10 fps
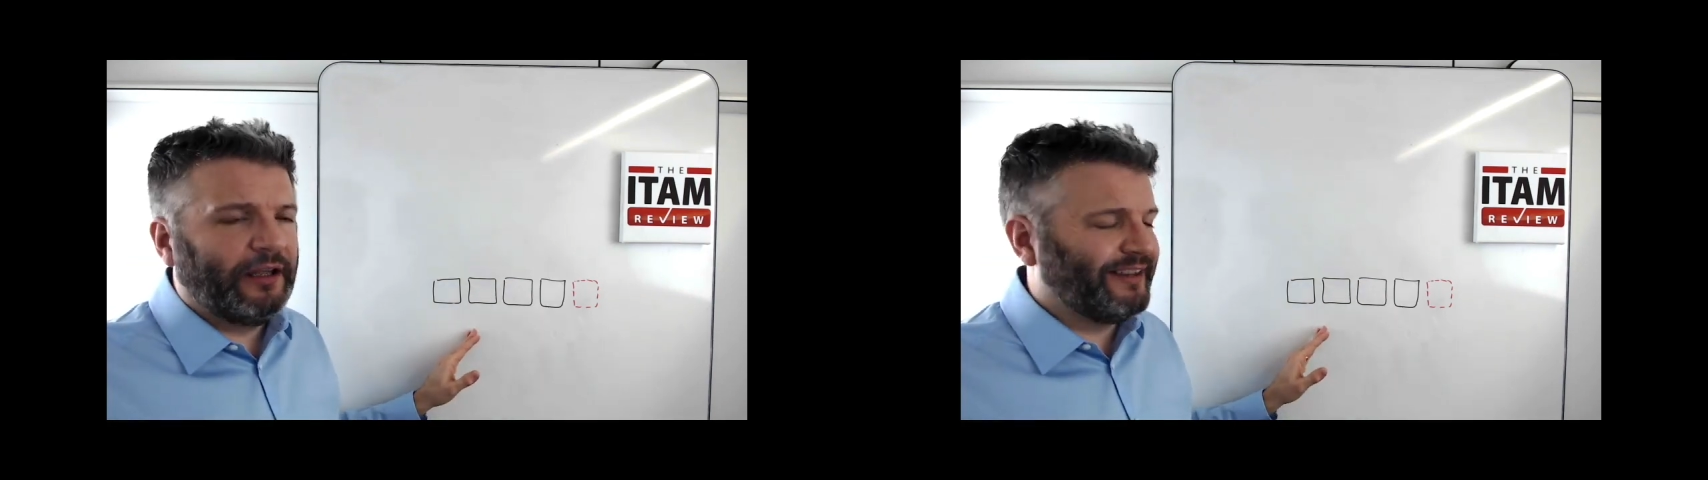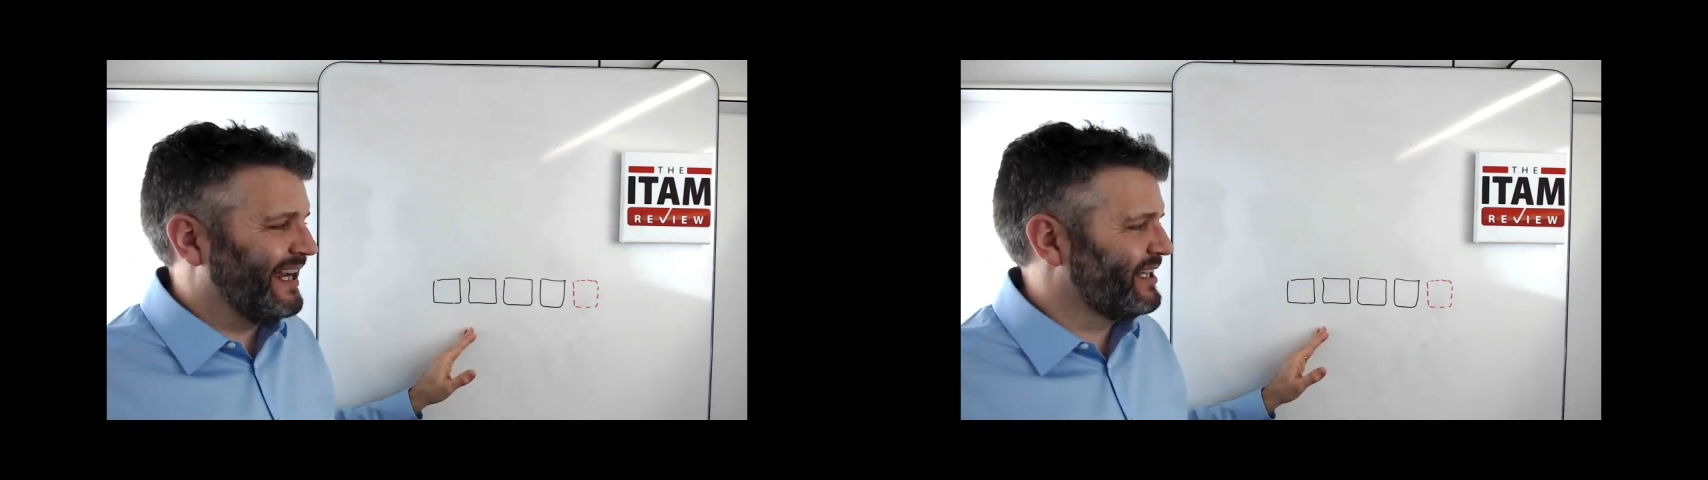
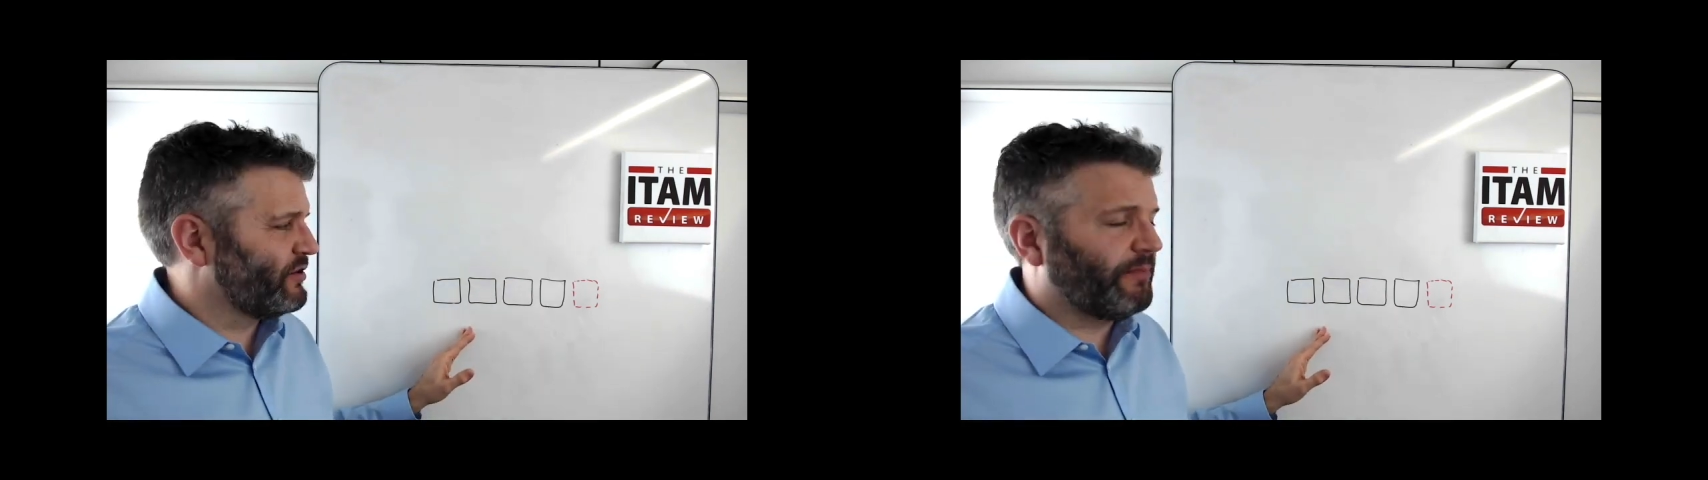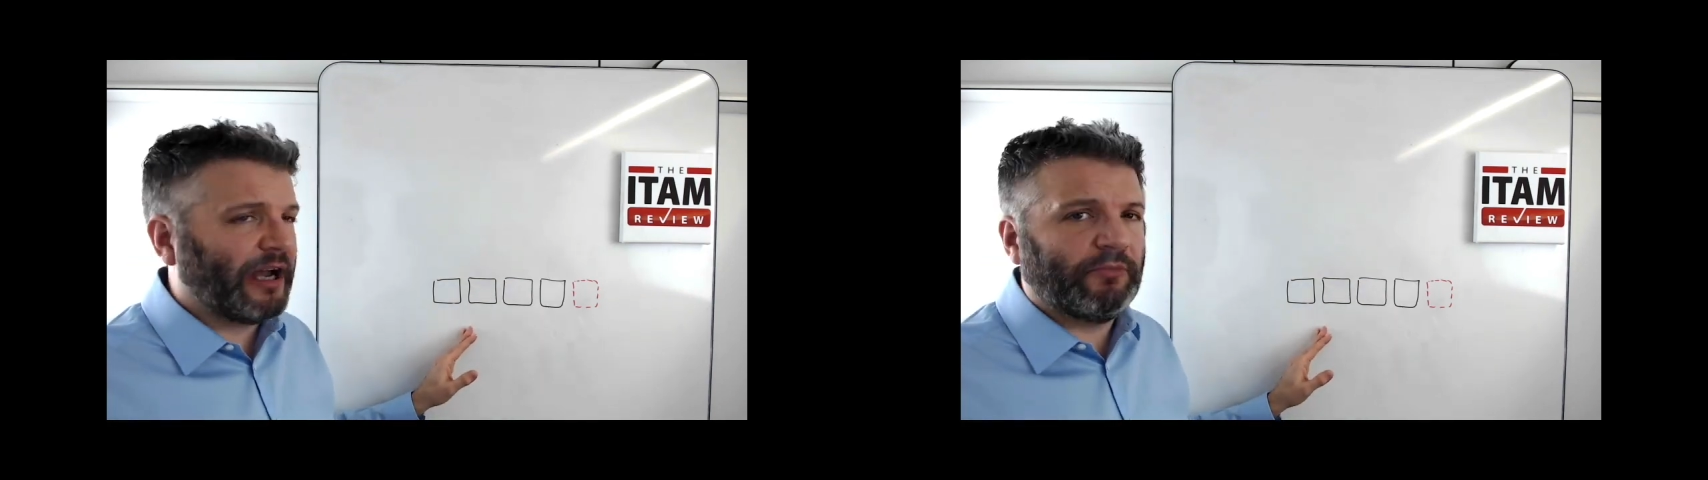data
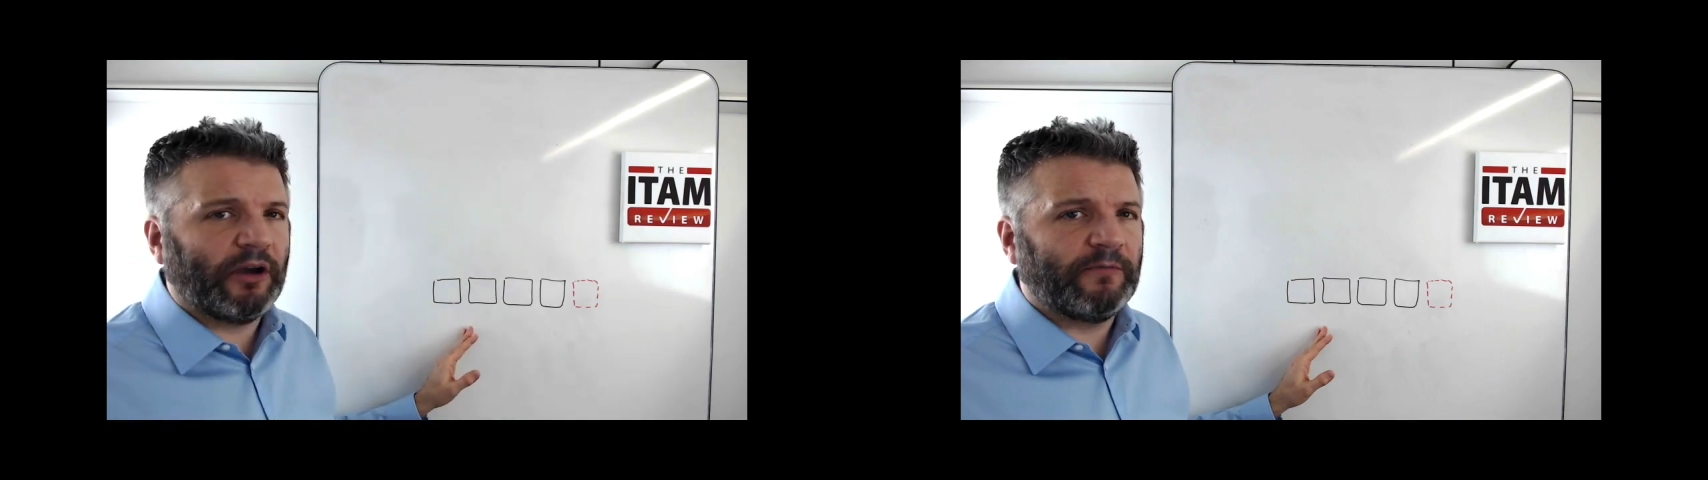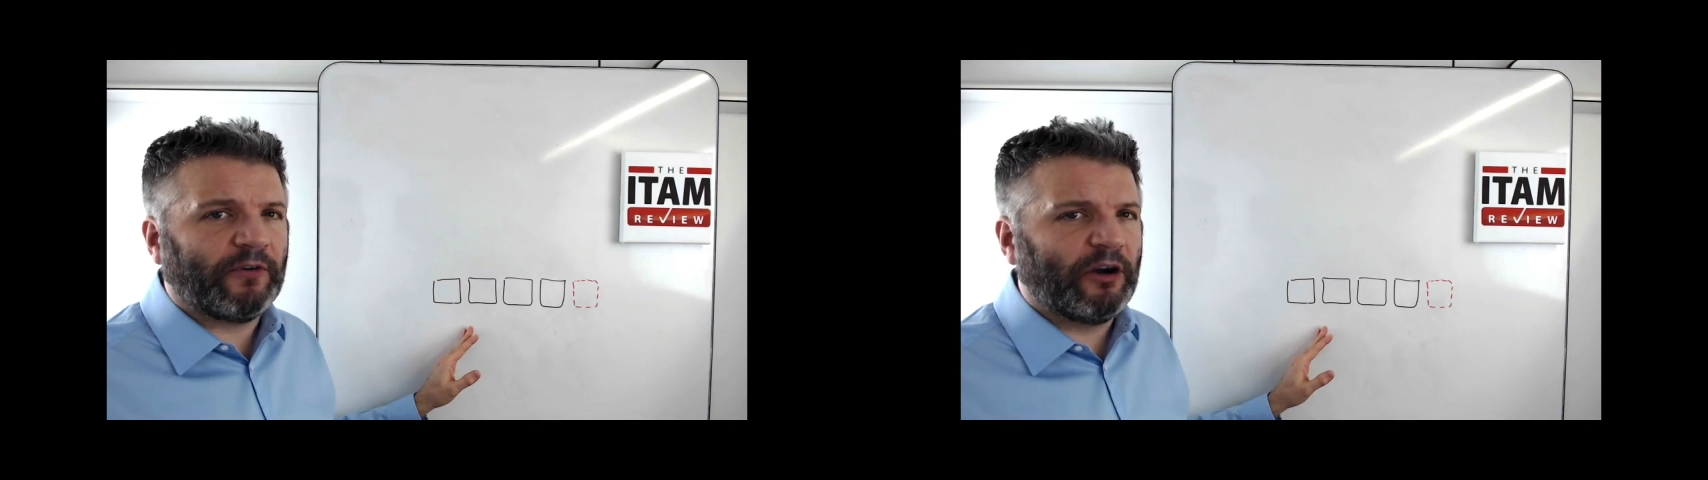about my
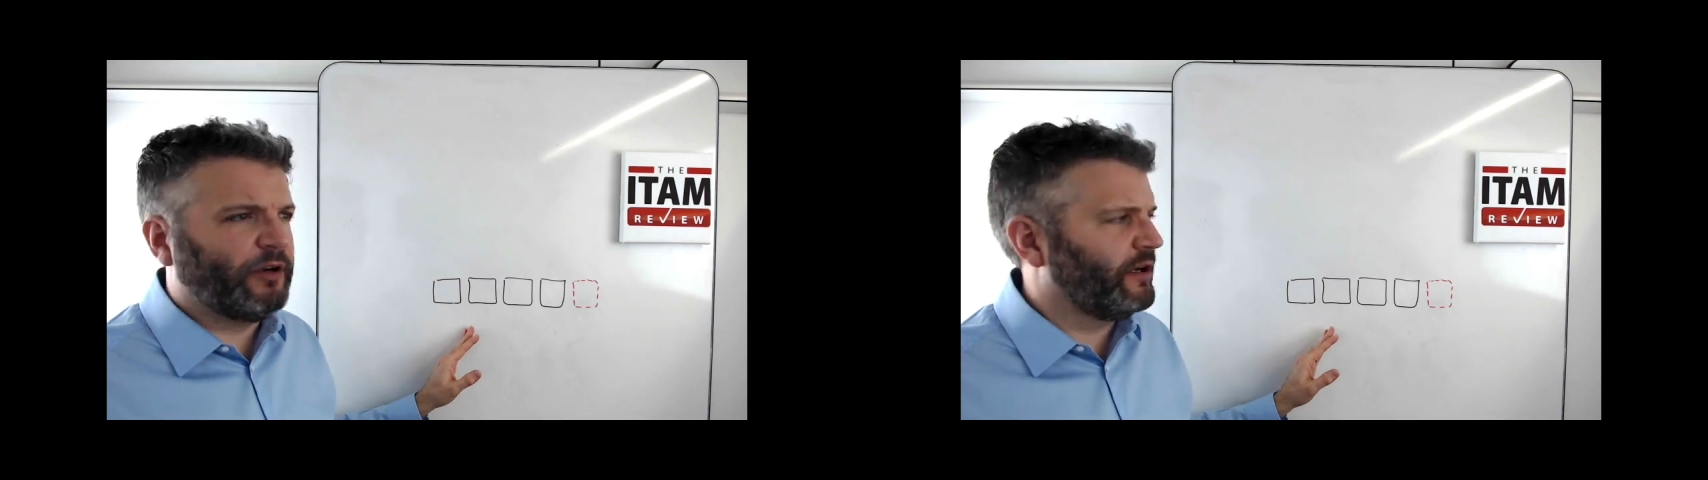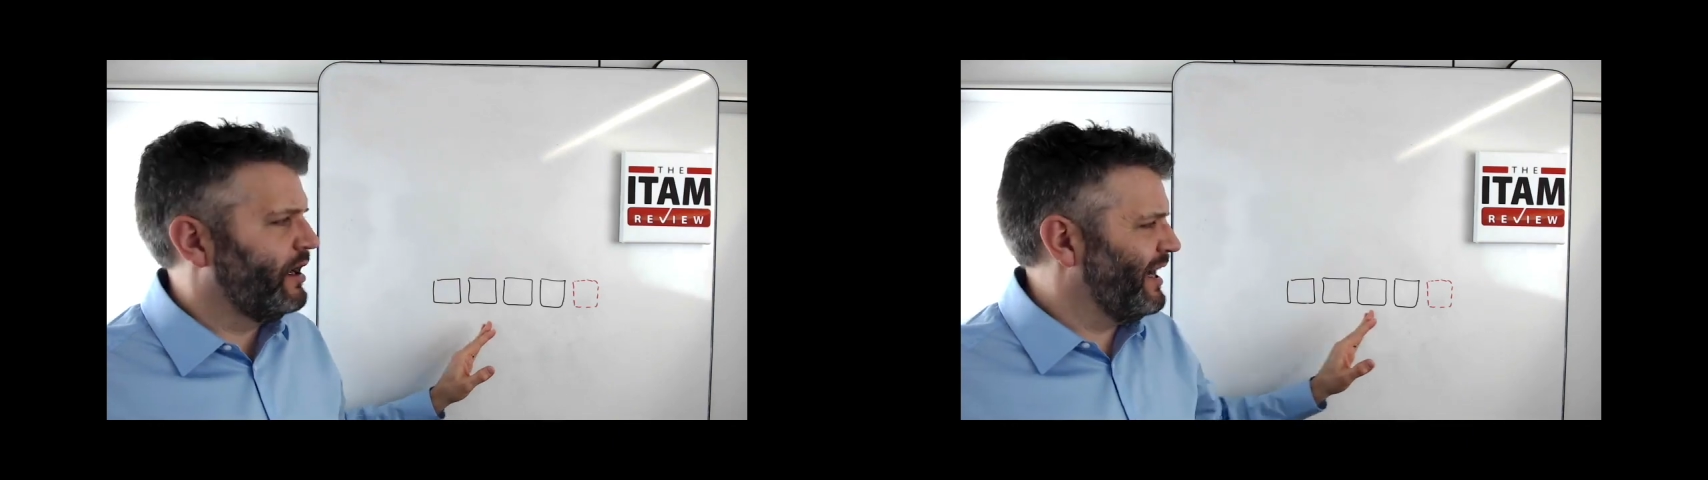environment,